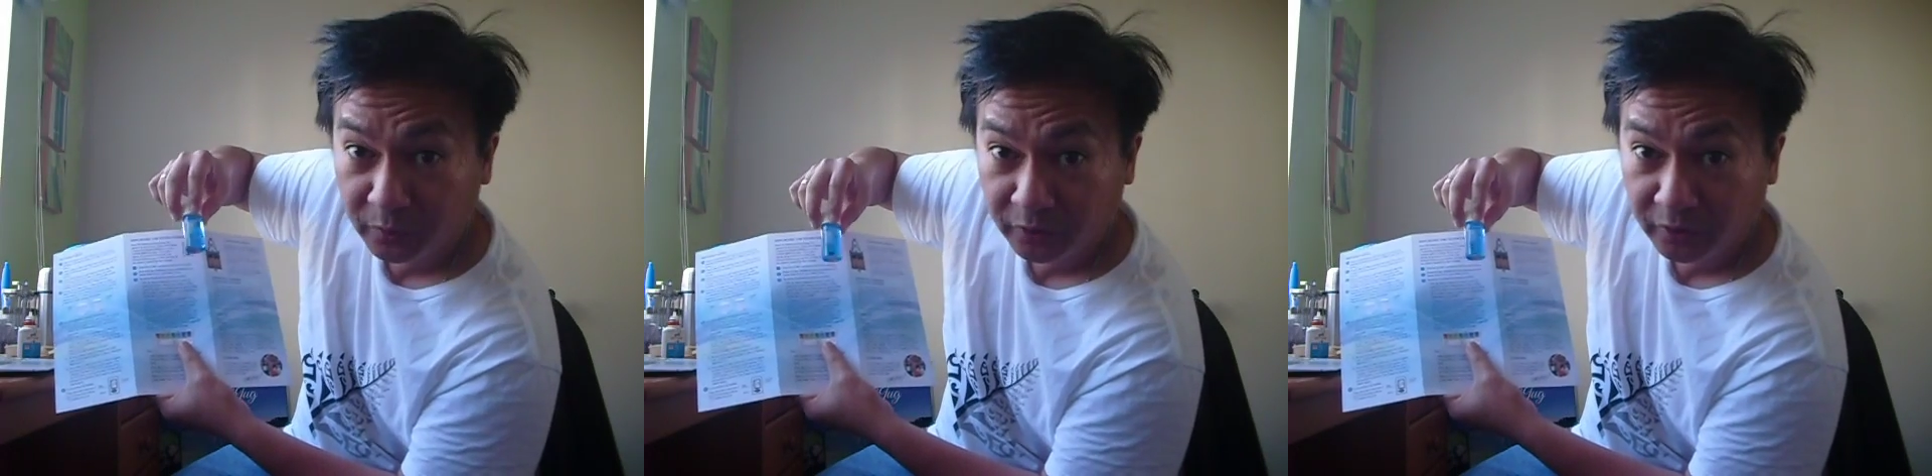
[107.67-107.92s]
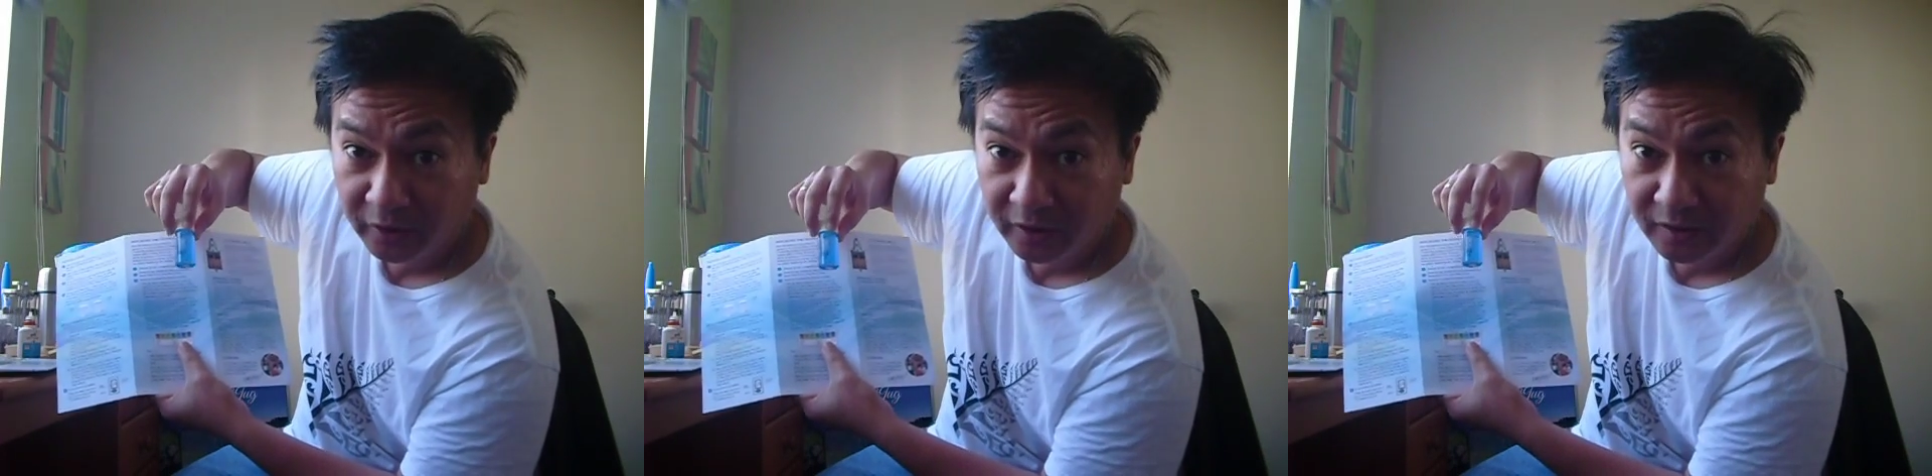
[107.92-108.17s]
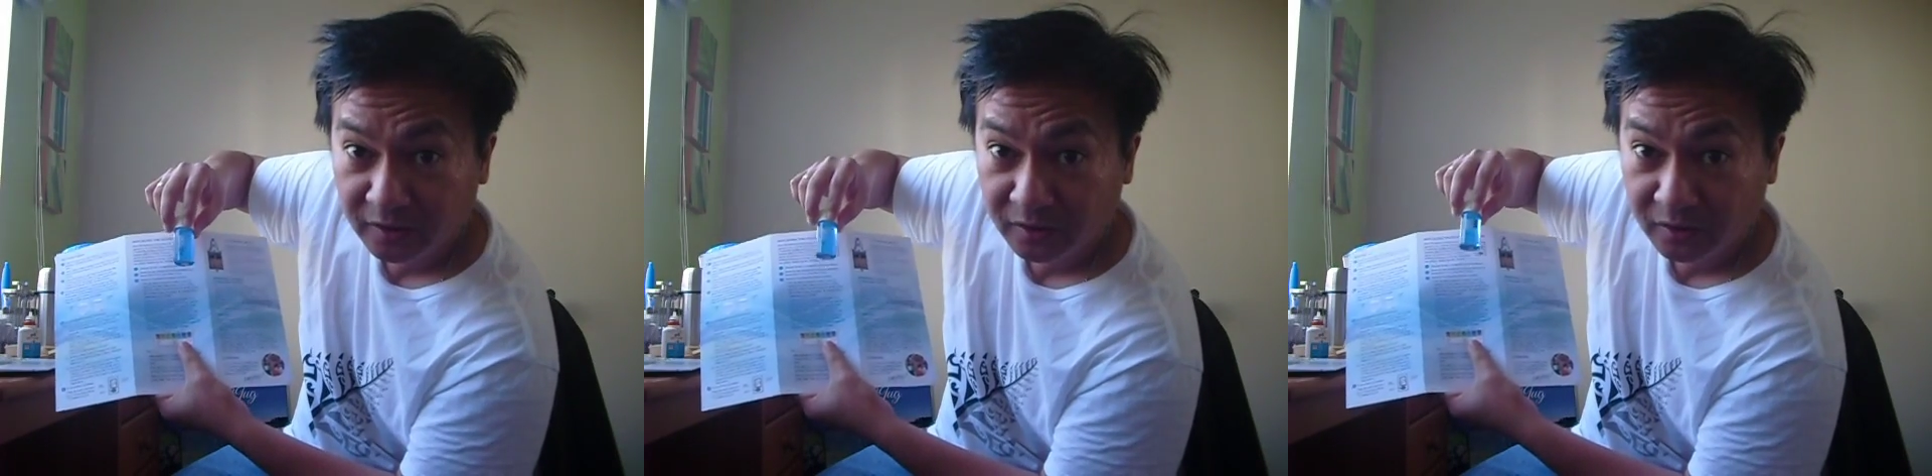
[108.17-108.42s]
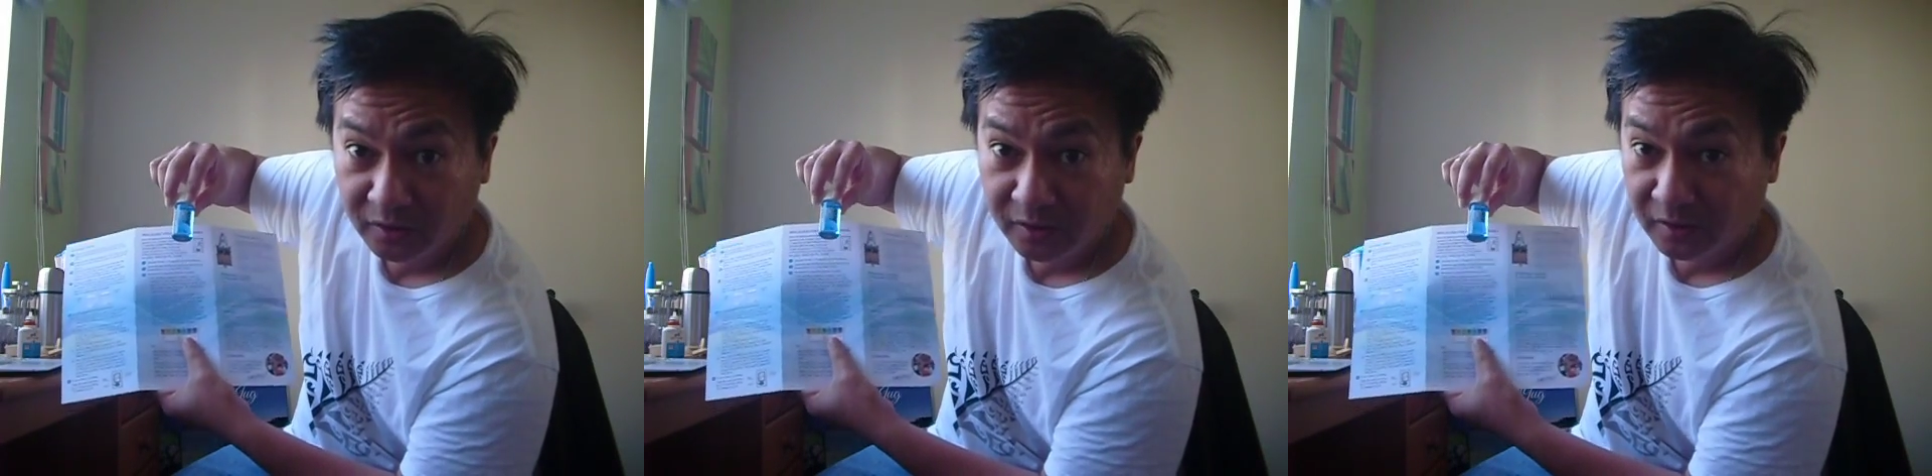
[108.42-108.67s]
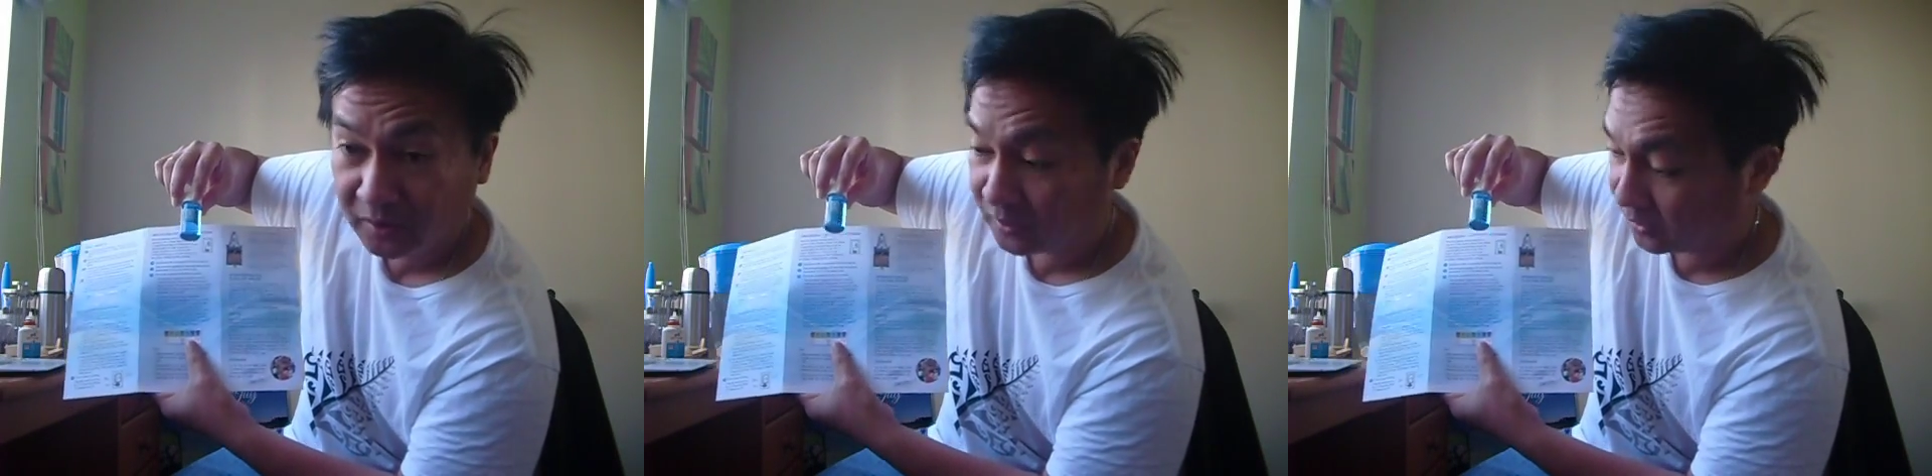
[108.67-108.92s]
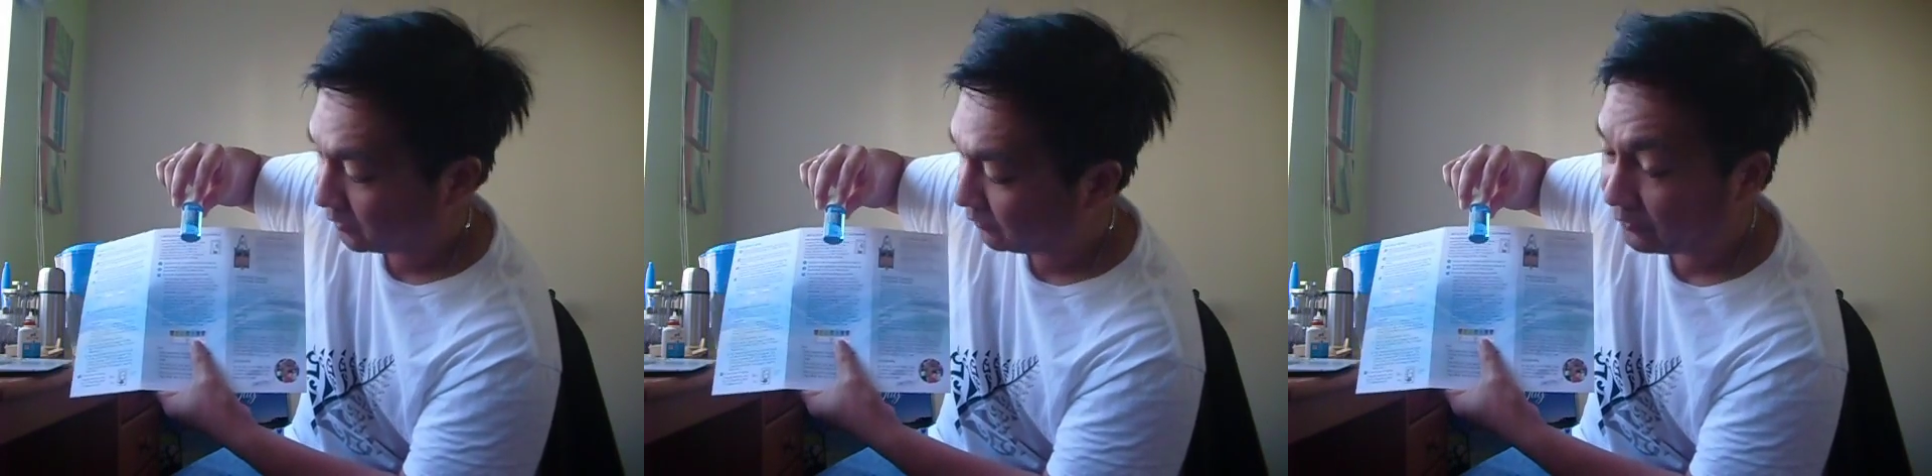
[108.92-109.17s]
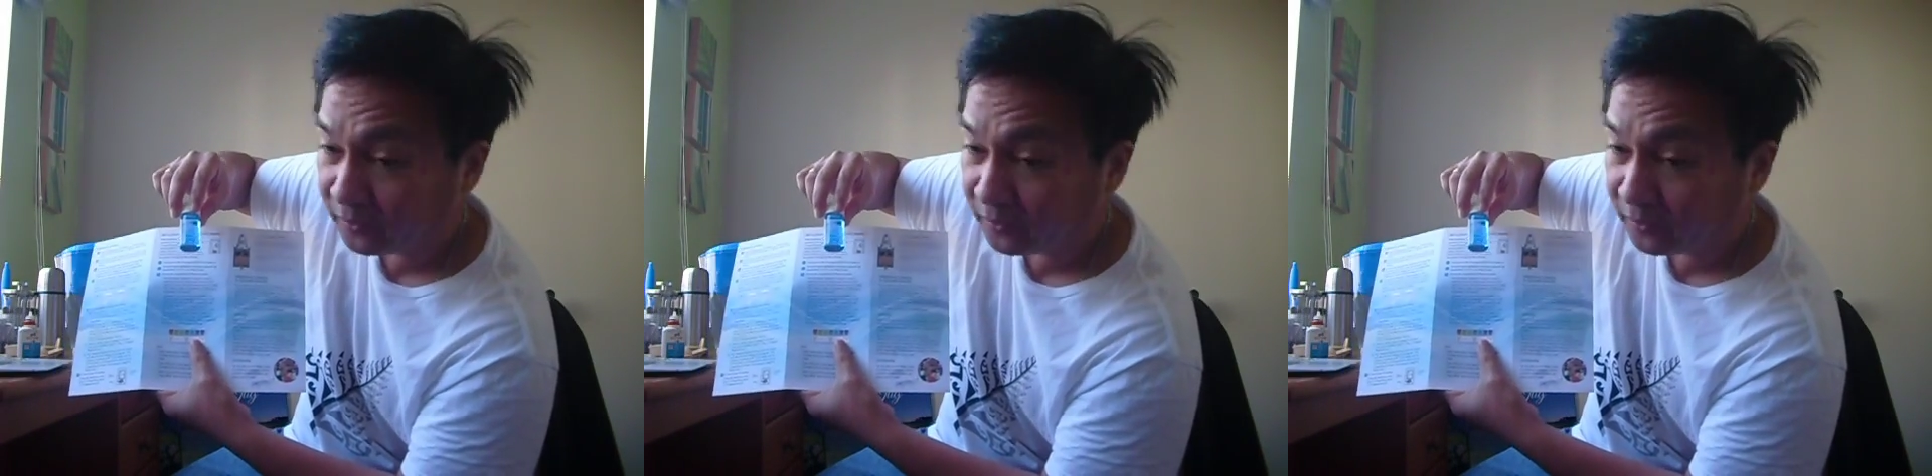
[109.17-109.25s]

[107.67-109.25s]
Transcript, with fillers: water it's uh,